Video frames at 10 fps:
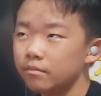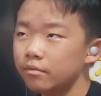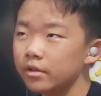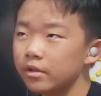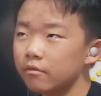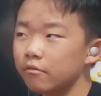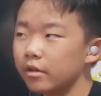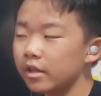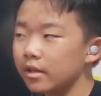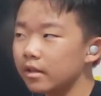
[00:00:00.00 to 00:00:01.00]
pretty
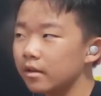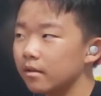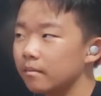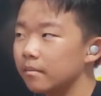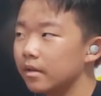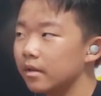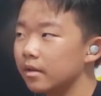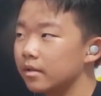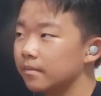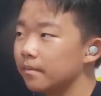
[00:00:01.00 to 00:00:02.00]
weak
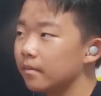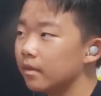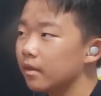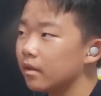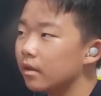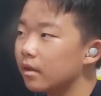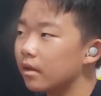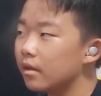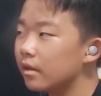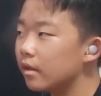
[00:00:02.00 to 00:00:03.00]
because
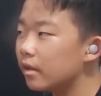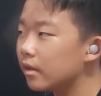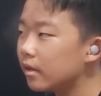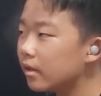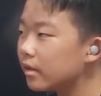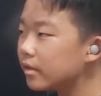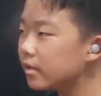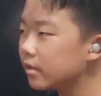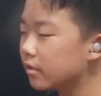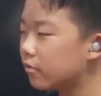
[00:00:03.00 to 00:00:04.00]
it is
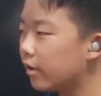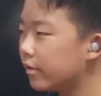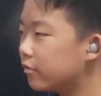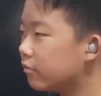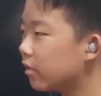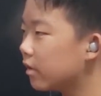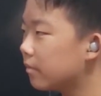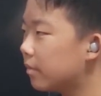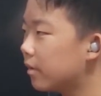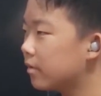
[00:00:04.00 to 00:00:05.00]
a quite strong
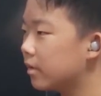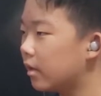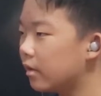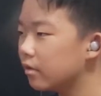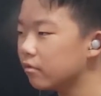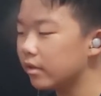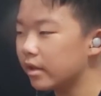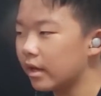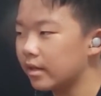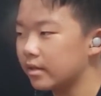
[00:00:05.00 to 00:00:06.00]
compared to other weak
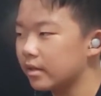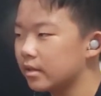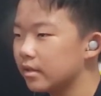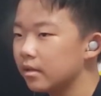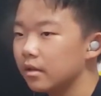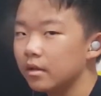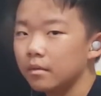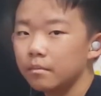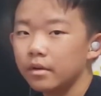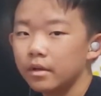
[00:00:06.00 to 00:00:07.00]
acids,
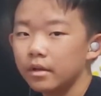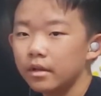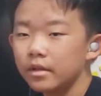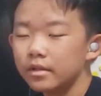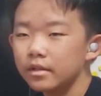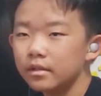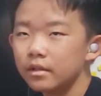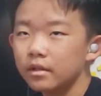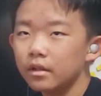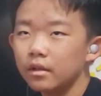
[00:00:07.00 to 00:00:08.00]
but it
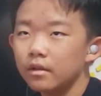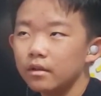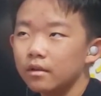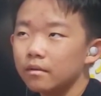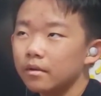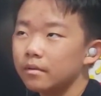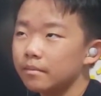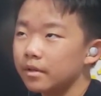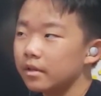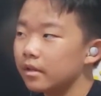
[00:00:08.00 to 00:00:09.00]
isn't,
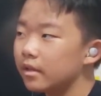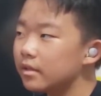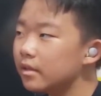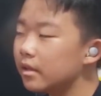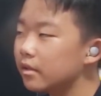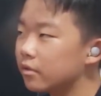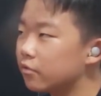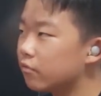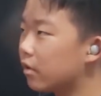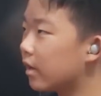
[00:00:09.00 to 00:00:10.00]
but it isn't in the
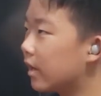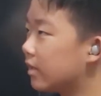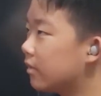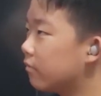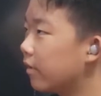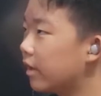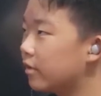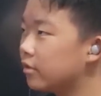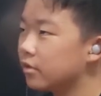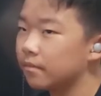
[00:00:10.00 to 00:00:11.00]
strong acid
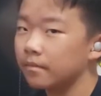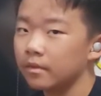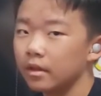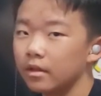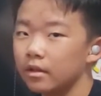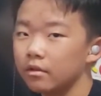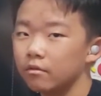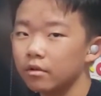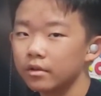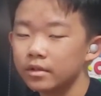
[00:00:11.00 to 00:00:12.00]
range. In other
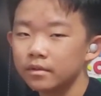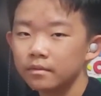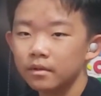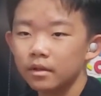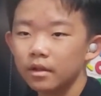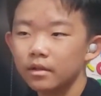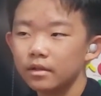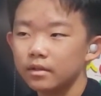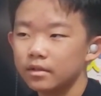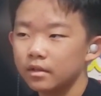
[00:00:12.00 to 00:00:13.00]
words, it
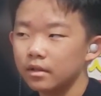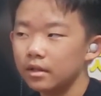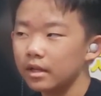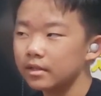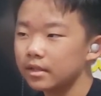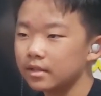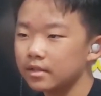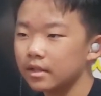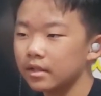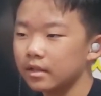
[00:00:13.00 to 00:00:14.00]
is less
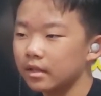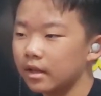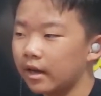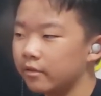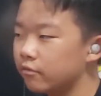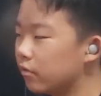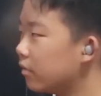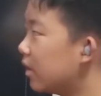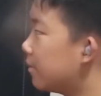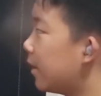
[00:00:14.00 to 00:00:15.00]
acidic than the
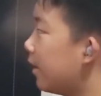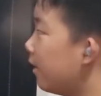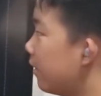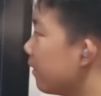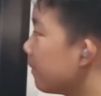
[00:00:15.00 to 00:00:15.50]
hydronium ion.